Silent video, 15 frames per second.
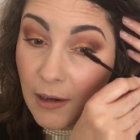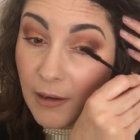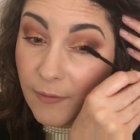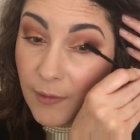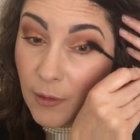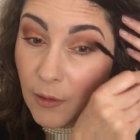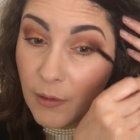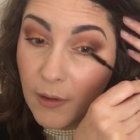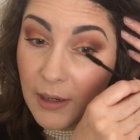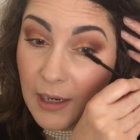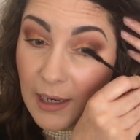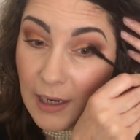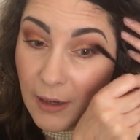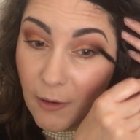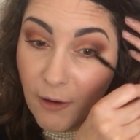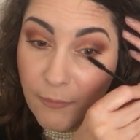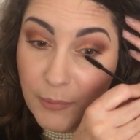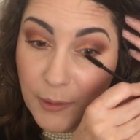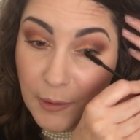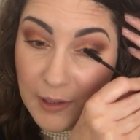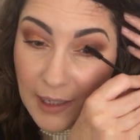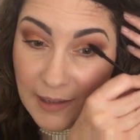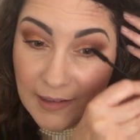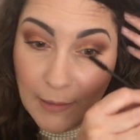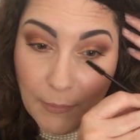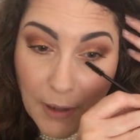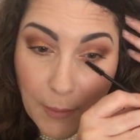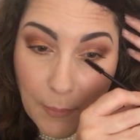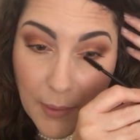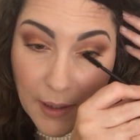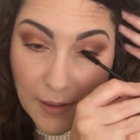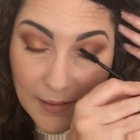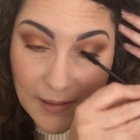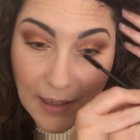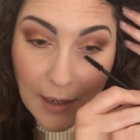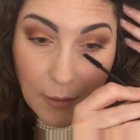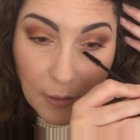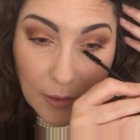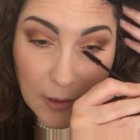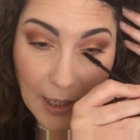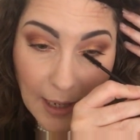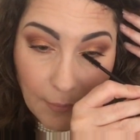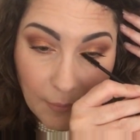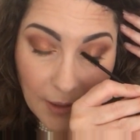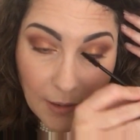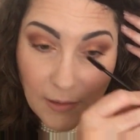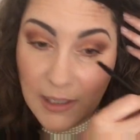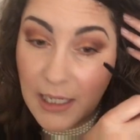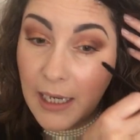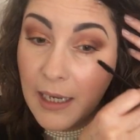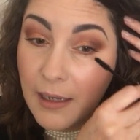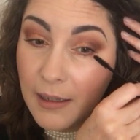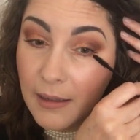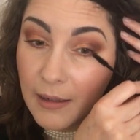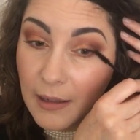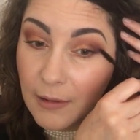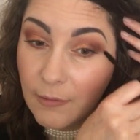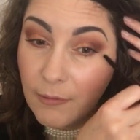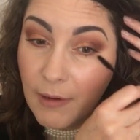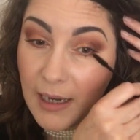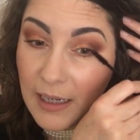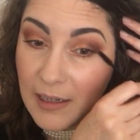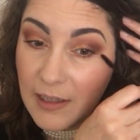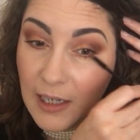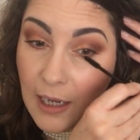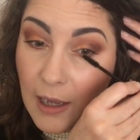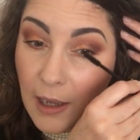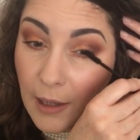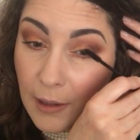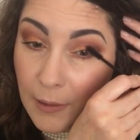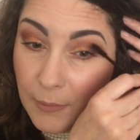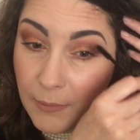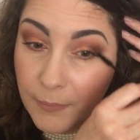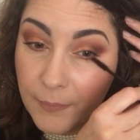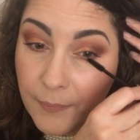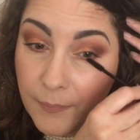I've got a lot of products in my basket on Tam Beauty ready to go.